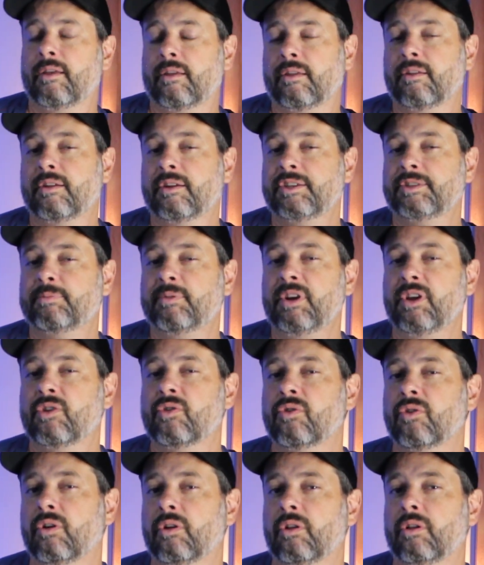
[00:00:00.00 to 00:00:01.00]
Here's pretty
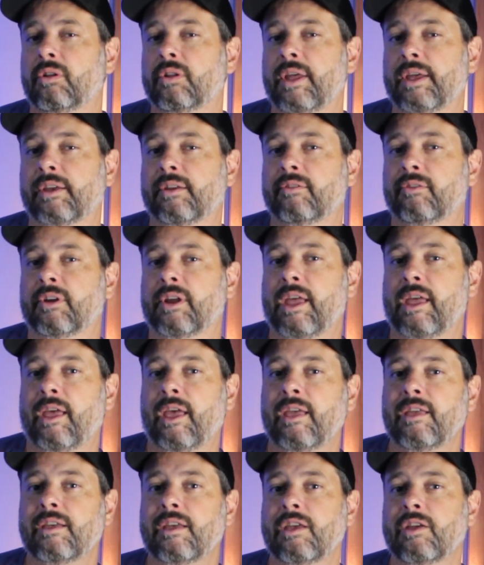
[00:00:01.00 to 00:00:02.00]
cool, like we're
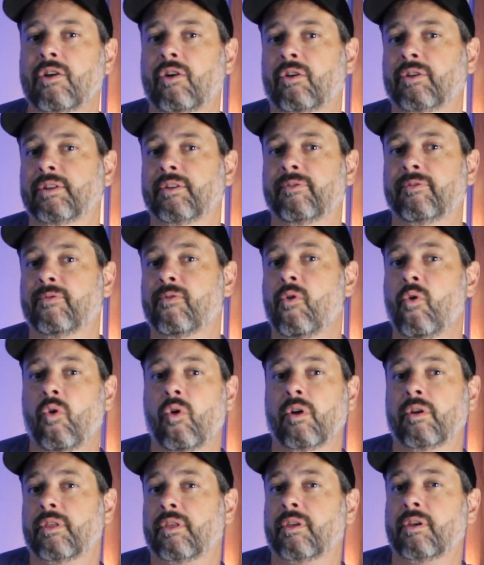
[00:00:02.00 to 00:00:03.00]
hanging on the
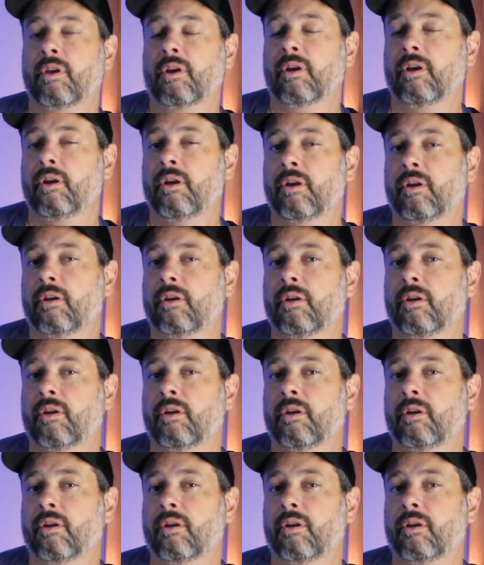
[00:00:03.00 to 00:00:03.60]
4th here,